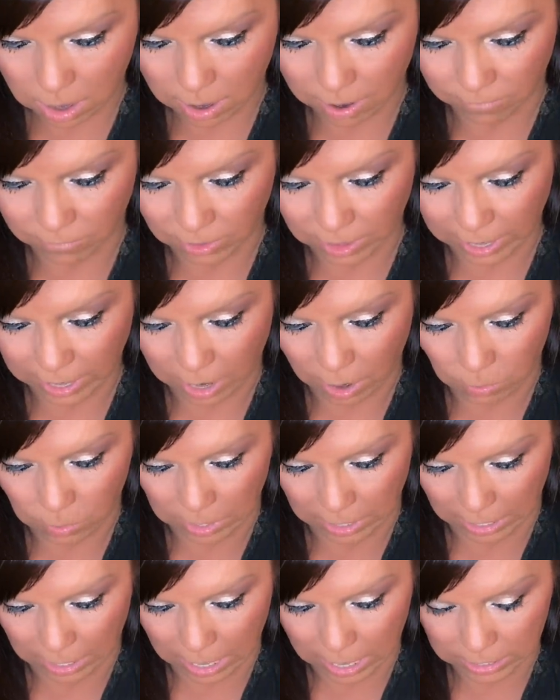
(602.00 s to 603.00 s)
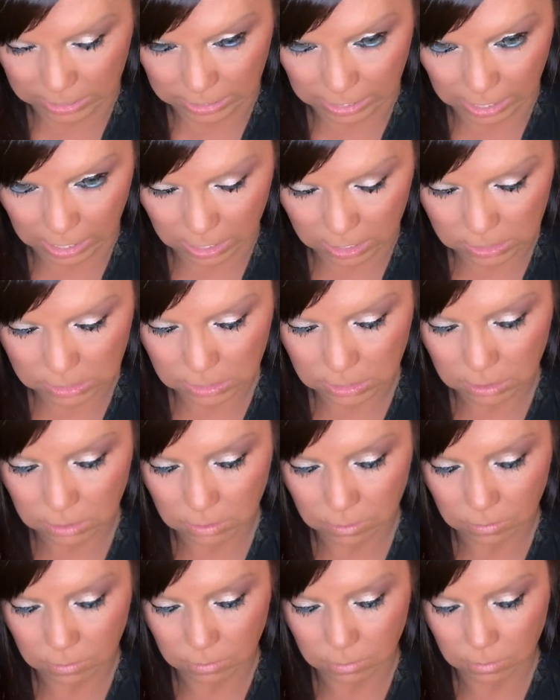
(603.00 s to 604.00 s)
I feel like I wanna cut these.
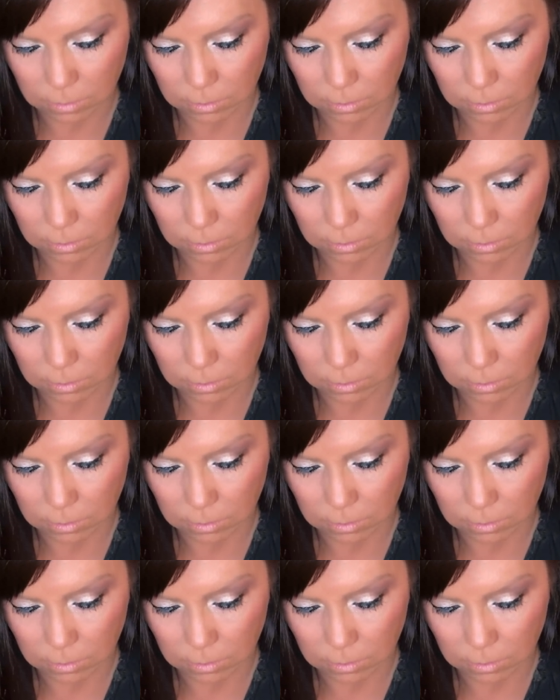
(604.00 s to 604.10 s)
Mm-hmm.